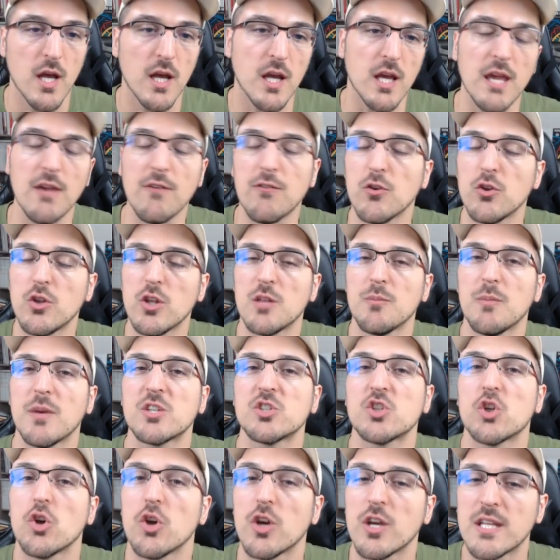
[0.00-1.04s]
If you did, make
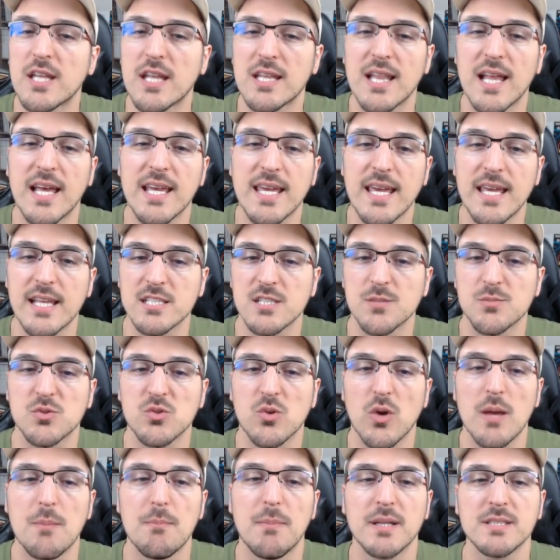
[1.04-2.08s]
sure you hit that like and
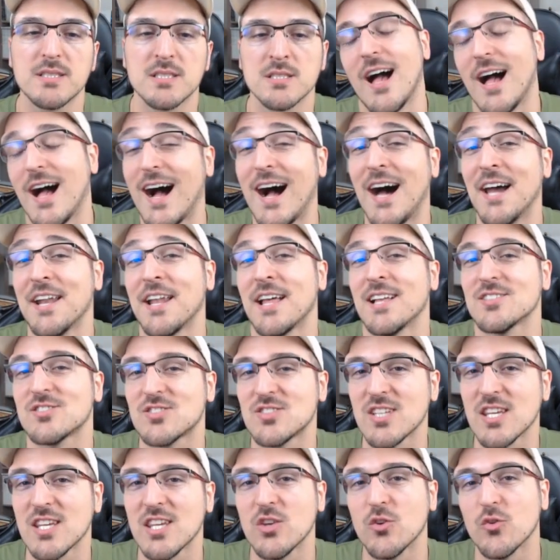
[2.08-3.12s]
subscribe button, and I'll
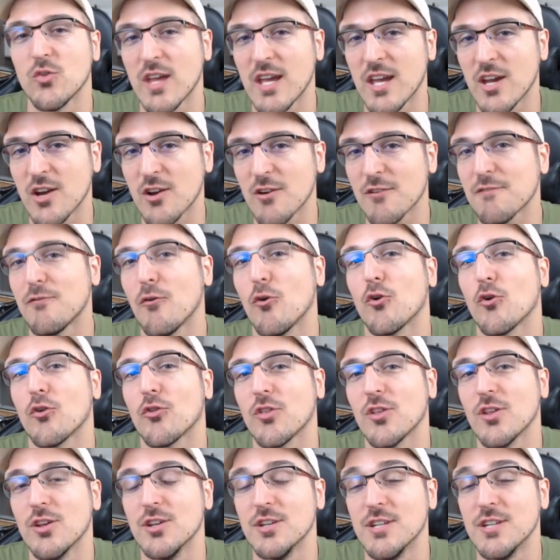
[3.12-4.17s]
see you there for
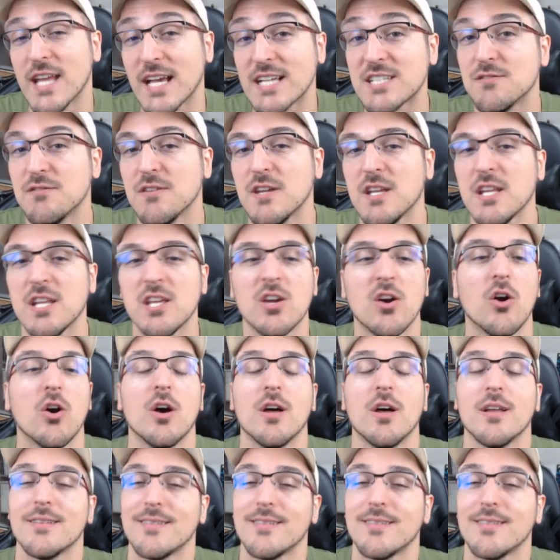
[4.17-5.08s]
the next video.